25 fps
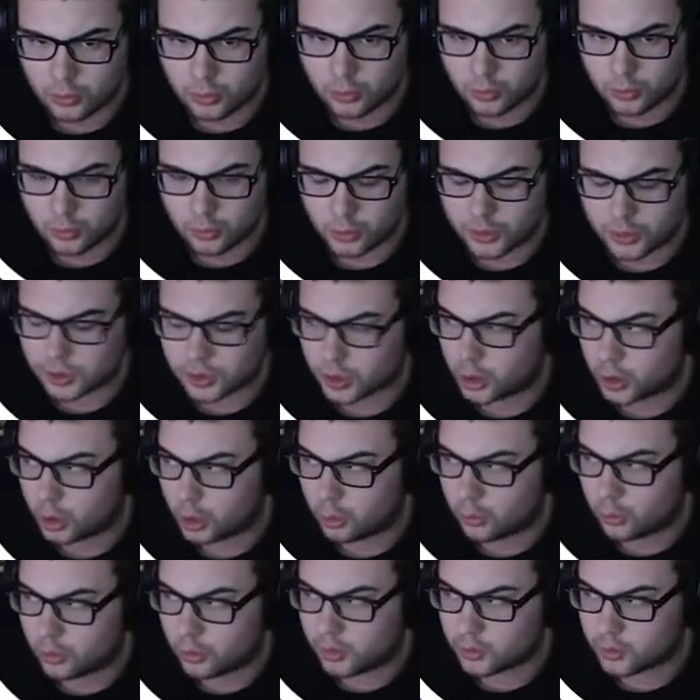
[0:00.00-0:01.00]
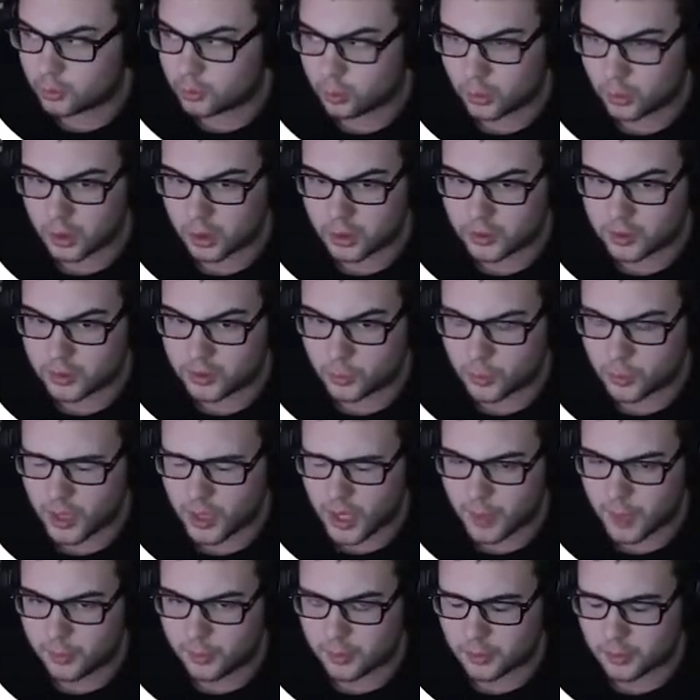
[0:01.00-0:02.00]
we're just gonna do this one and see what
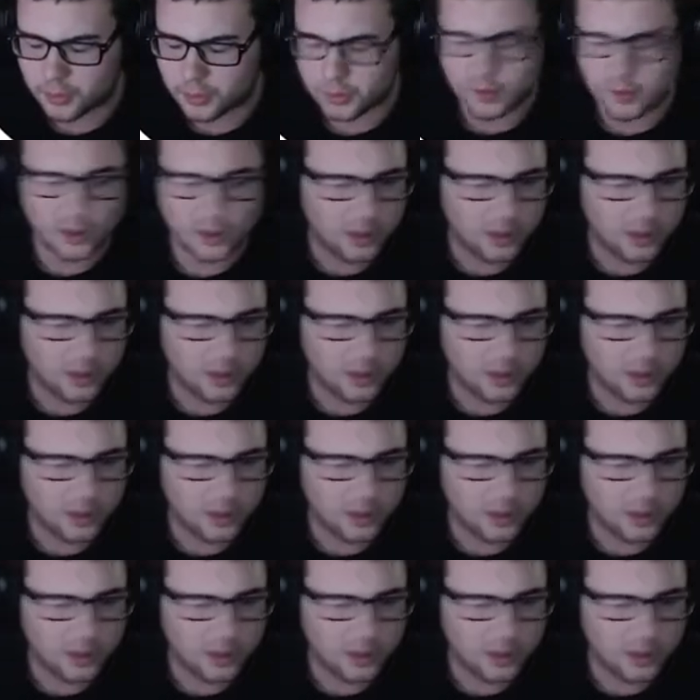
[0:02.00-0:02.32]
happens.